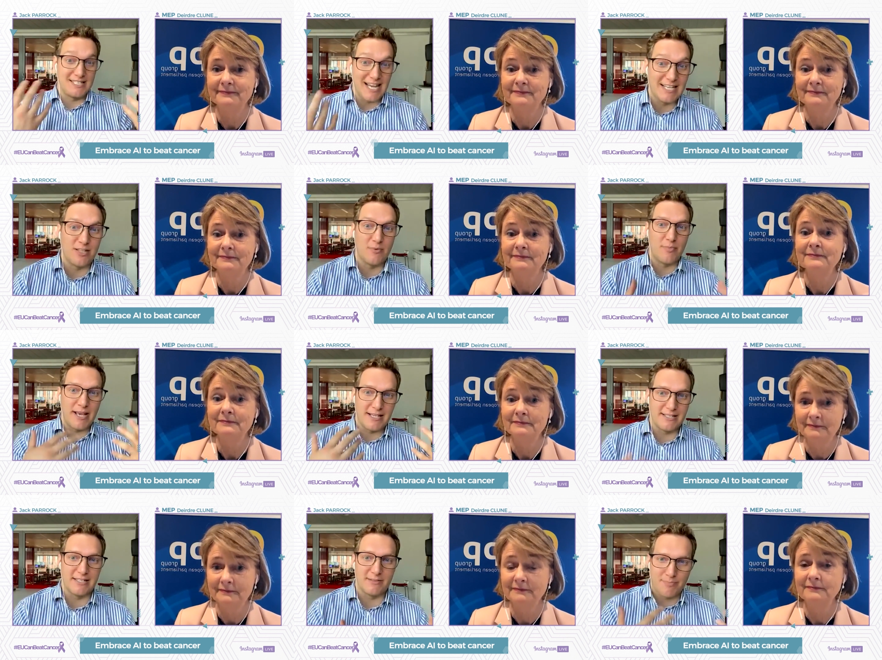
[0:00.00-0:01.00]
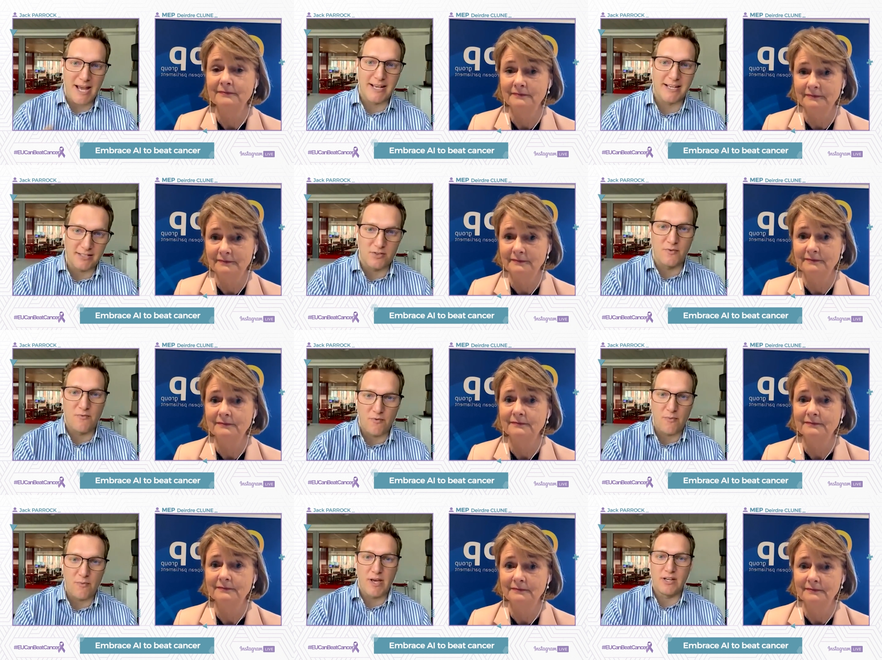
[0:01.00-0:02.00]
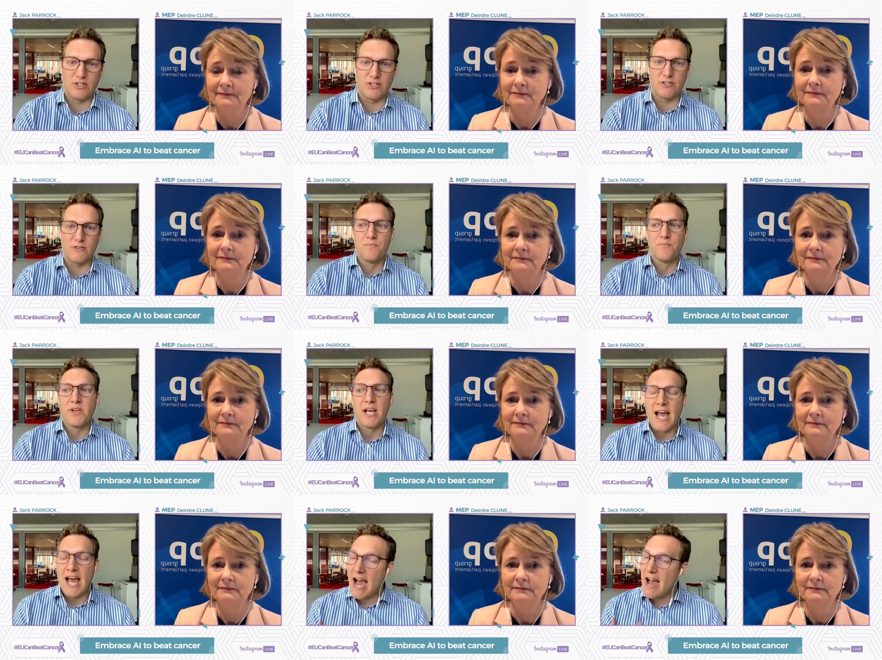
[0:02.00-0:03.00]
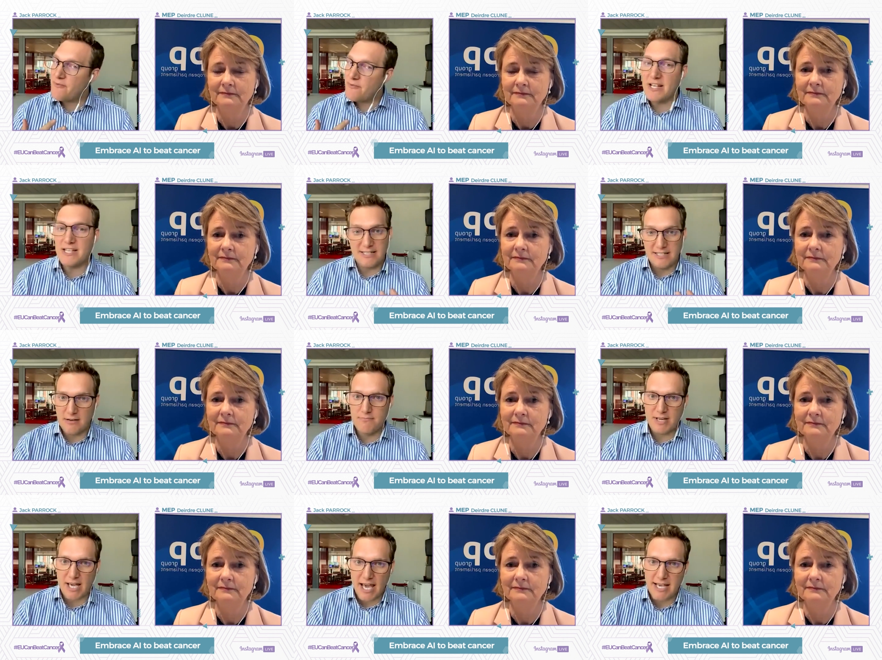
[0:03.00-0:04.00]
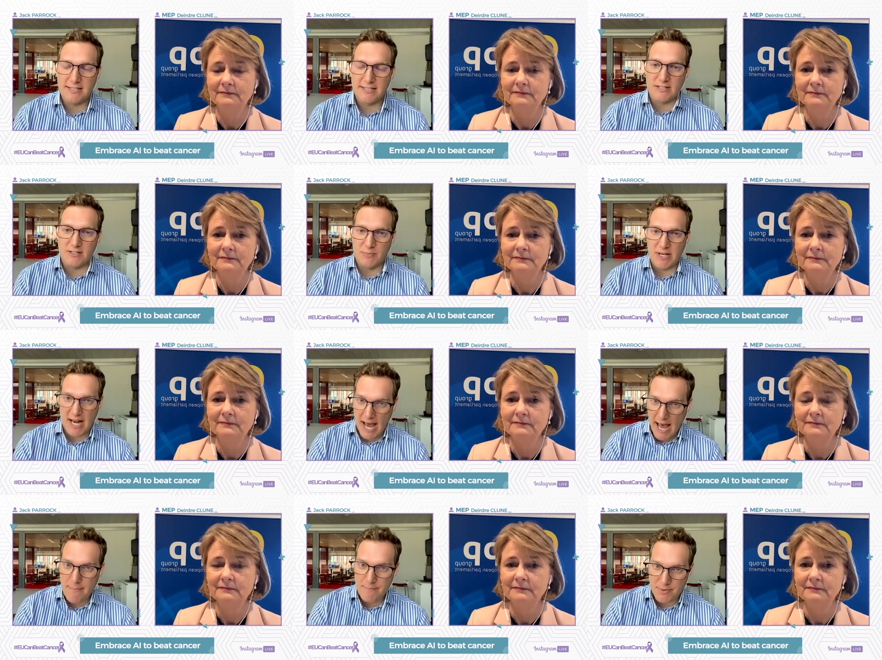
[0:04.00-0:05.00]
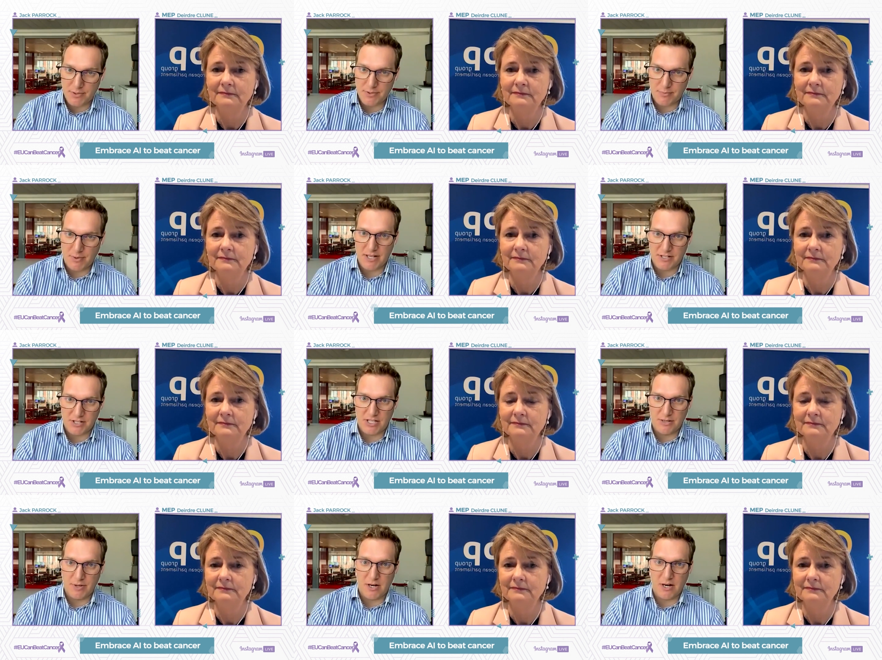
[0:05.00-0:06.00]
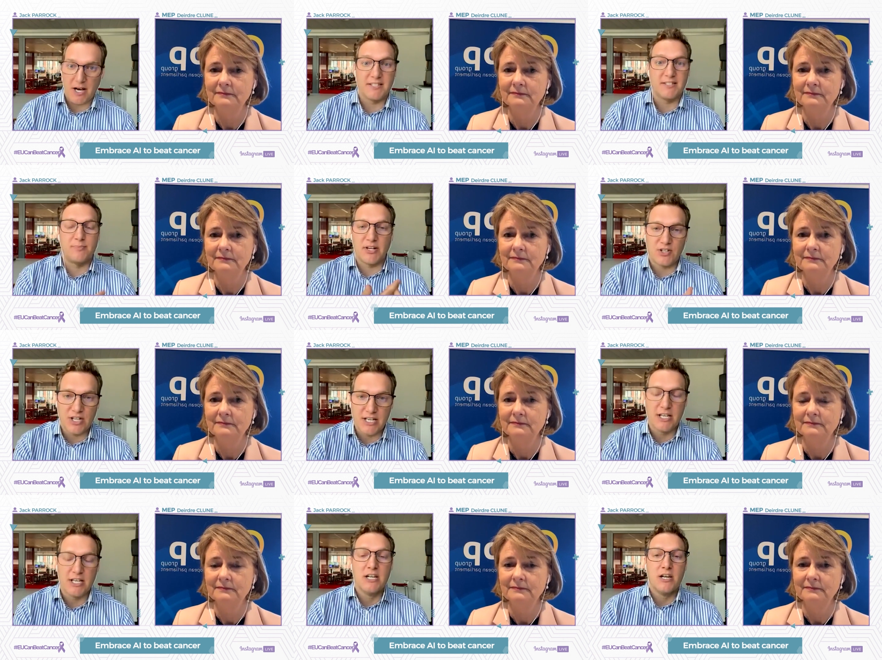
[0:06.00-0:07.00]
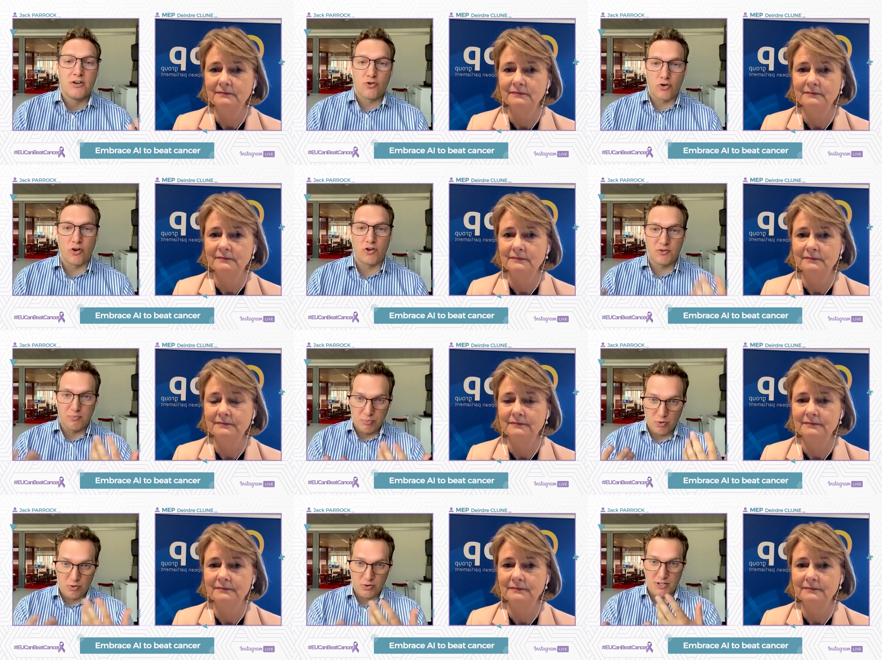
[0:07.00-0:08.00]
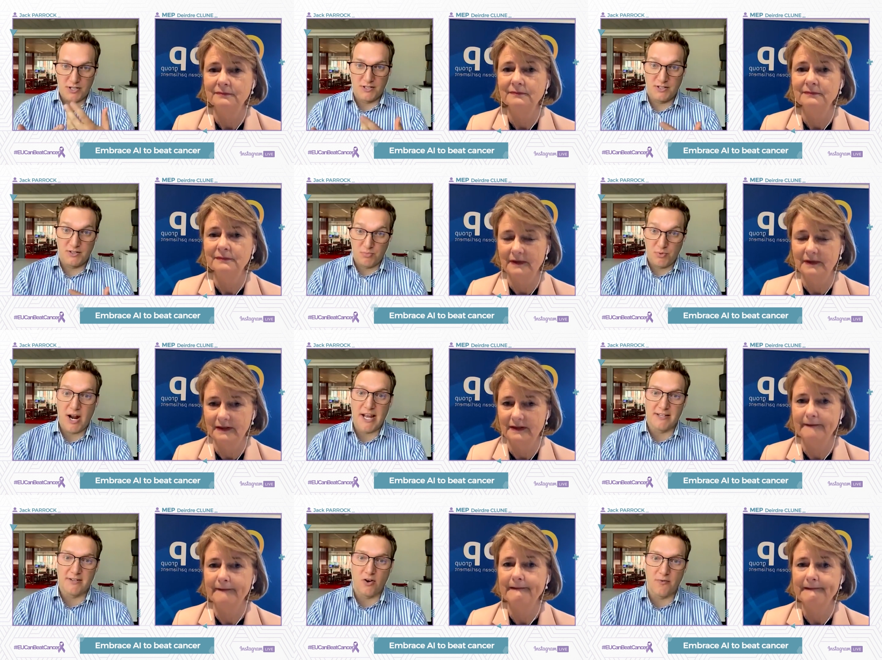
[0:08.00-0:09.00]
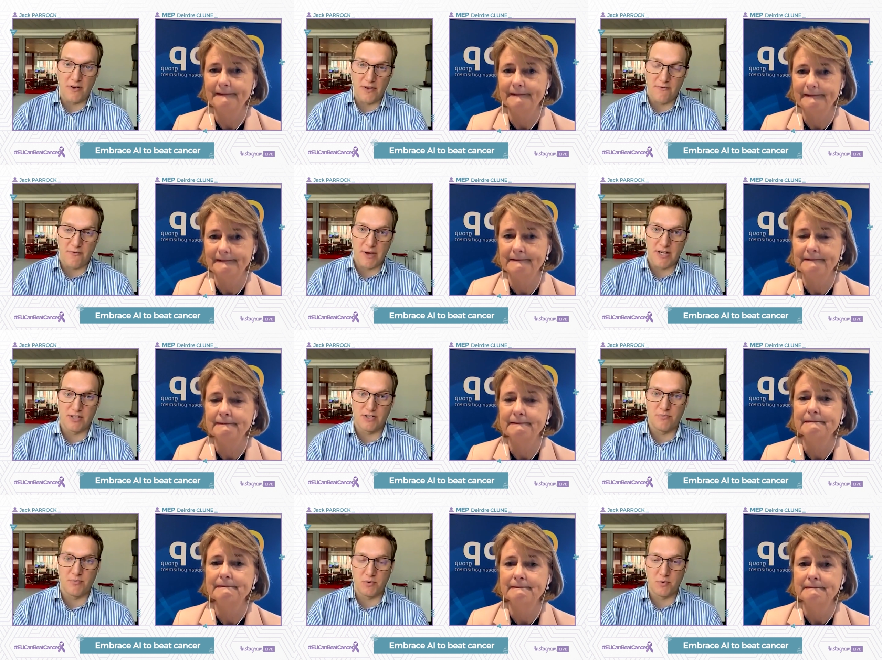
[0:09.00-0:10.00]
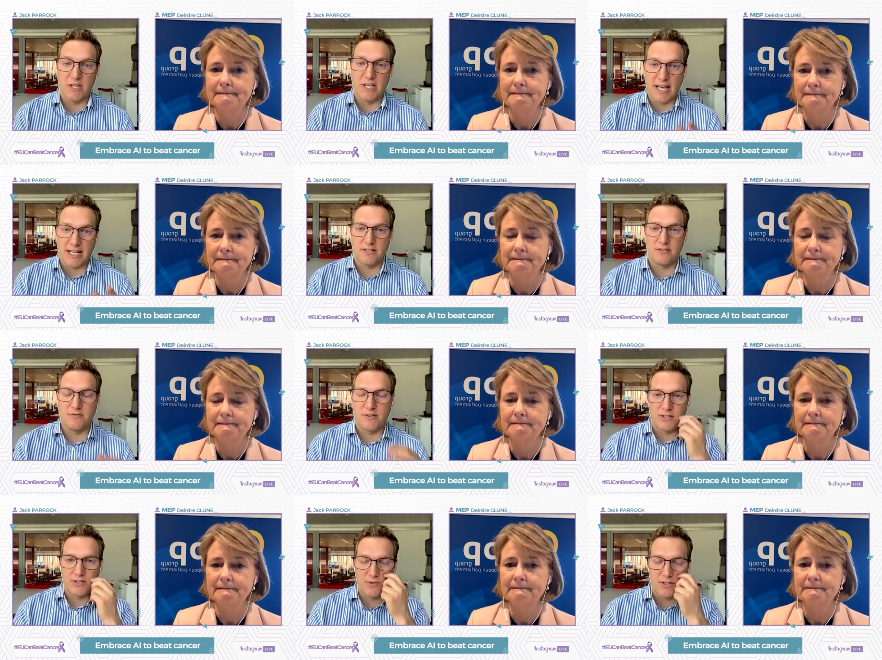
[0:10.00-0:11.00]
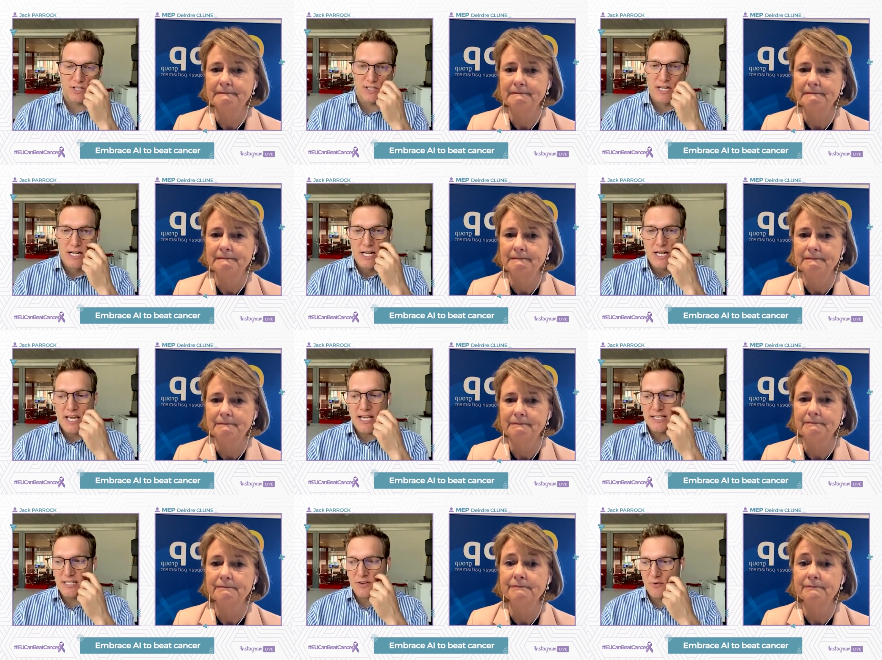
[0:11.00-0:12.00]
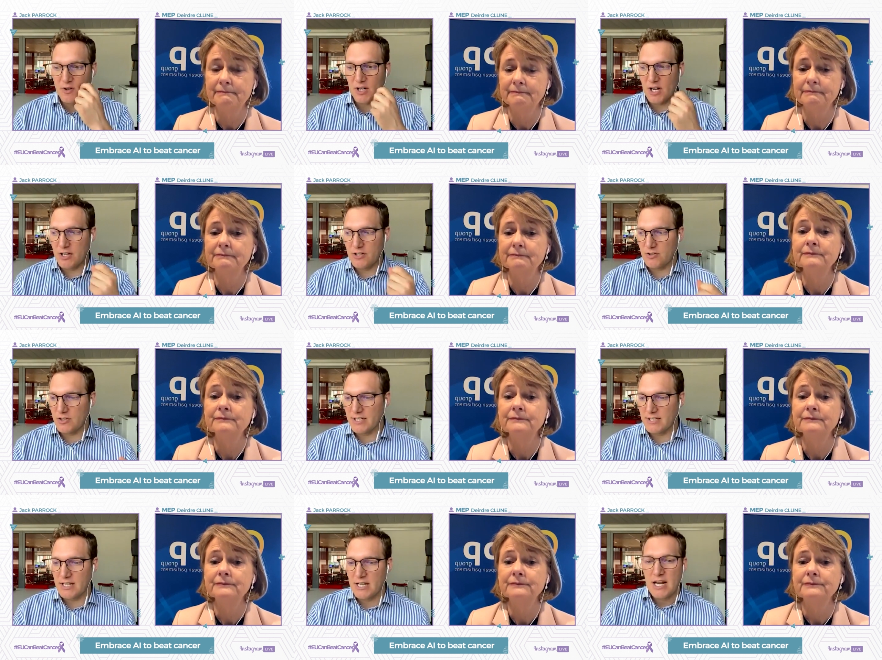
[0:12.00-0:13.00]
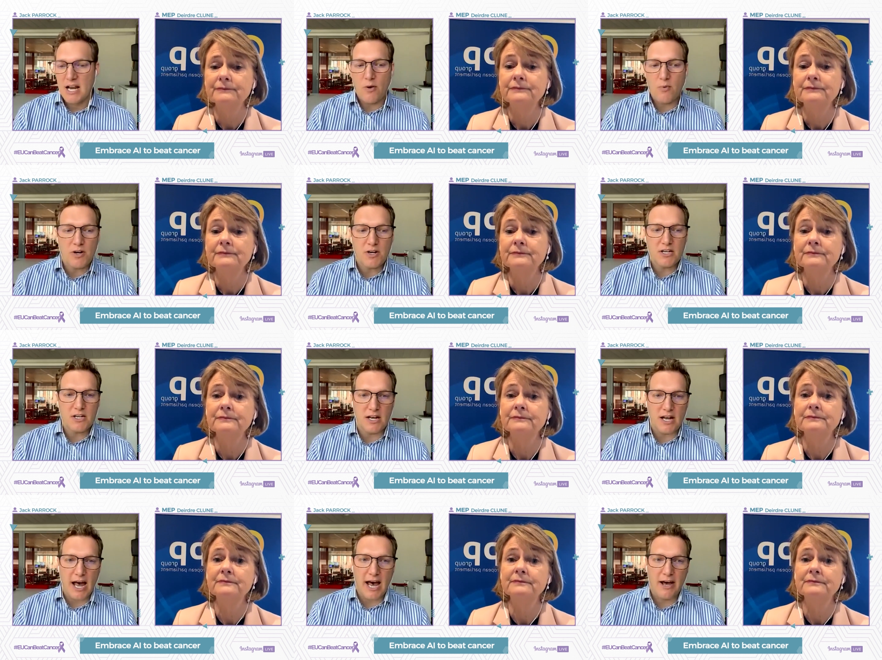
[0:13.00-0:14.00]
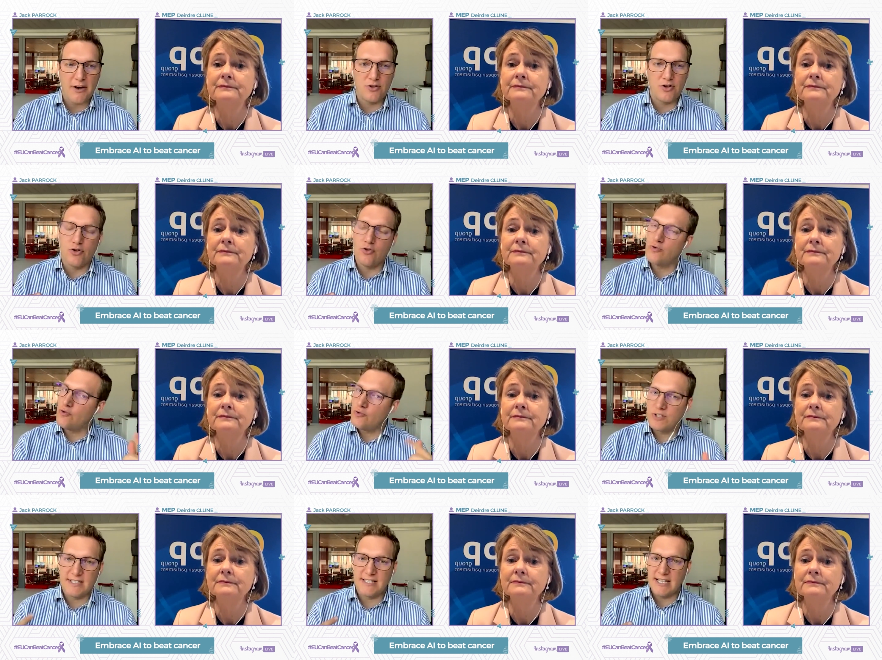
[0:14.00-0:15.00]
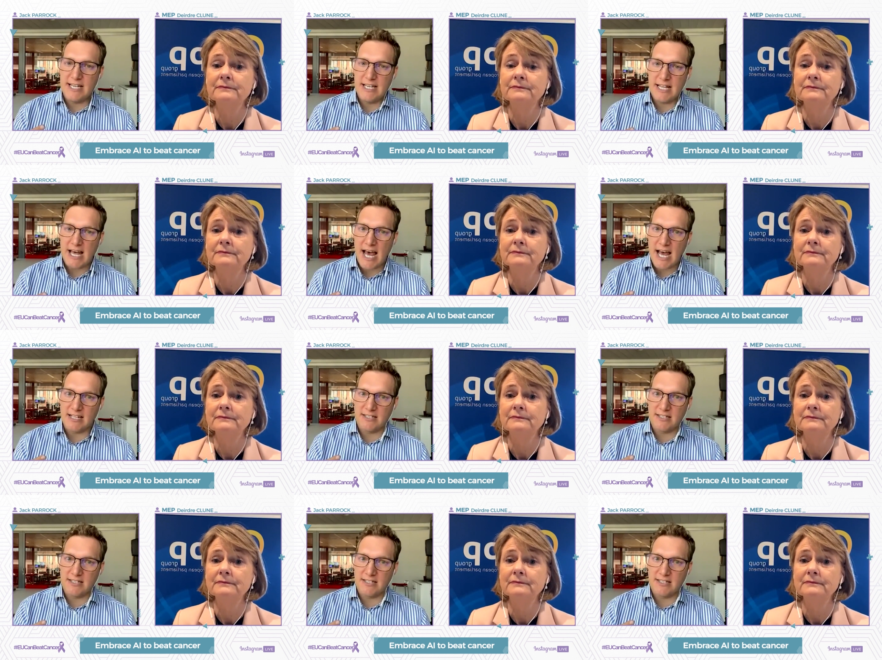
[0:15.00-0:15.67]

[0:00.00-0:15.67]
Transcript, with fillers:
Speaker 1: databases, banks of information, have in some cases been hampered by the G D P R, especially cross-border spread of information between cancer registries in different countries. I wonder how you see that.